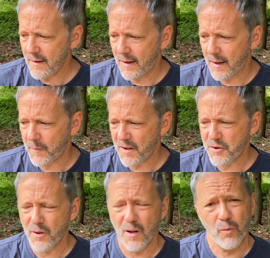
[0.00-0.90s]
I'm not
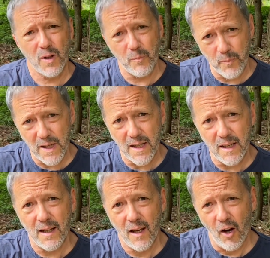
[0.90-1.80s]
sure I want to be
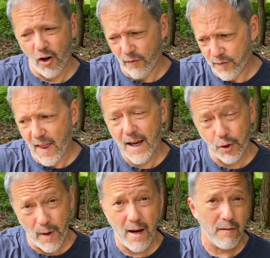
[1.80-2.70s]
on flat
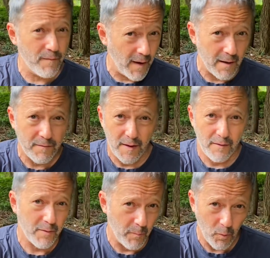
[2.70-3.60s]
ground 5
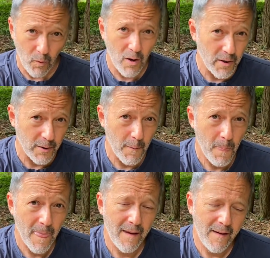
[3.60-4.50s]
feet from the water.
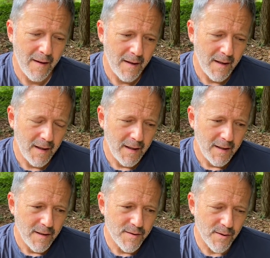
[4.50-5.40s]

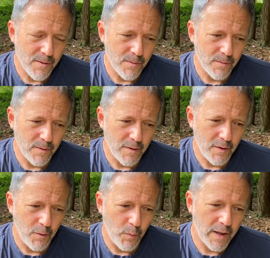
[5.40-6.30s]
So
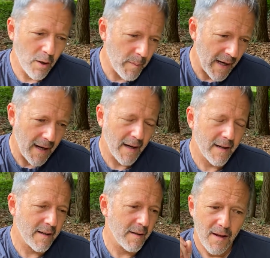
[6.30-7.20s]
we go back,
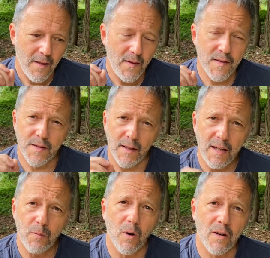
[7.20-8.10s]
this
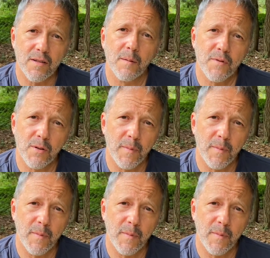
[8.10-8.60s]
lady walks up to